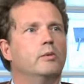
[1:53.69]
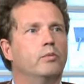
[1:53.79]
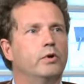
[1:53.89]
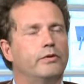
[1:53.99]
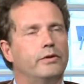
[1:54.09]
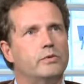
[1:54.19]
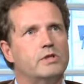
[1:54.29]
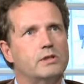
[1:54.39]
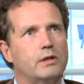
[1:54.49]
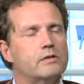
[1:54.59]
but the
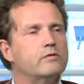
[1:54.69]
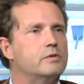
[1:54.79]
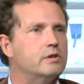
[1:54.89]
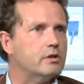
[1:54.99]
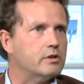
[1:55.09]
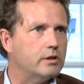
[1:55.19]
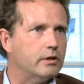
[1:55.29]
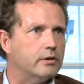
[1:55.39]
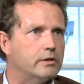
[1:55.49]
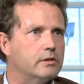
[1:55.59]
results from such
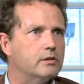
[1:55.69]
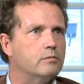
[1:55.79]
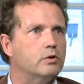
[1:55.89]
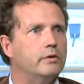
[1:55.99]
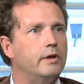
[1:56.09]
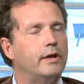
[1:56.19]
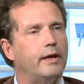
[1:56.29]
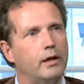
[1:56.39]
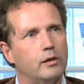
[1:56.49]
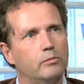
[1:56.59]
studies could then
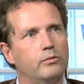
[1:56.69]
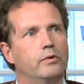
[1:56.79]
help